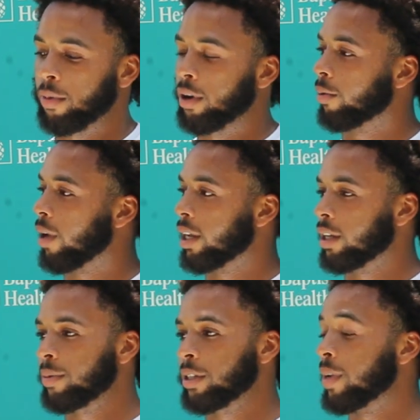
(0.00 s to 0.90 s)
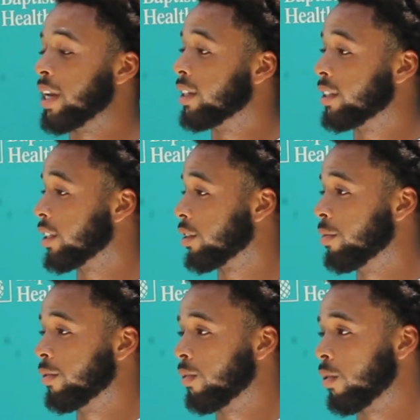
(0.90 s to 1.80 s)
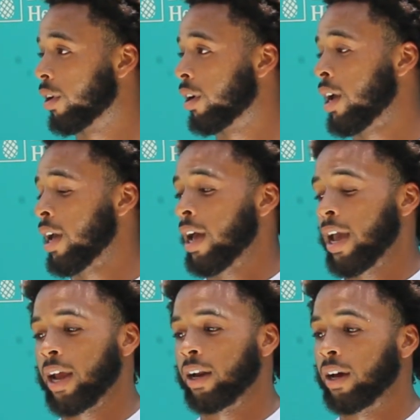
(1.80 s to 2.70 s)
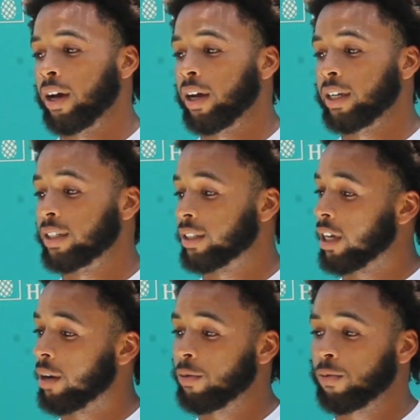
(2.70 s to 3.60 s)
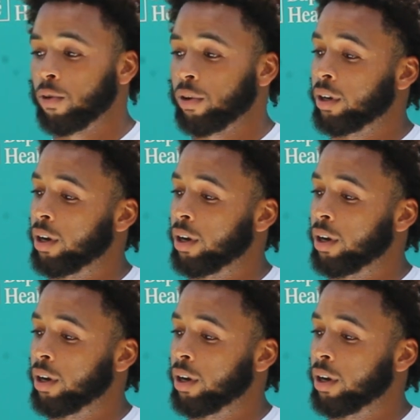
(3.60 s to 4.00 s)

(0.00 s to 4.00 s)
Uh, Raheem, he's been in the system before, and uh, he's excelled before.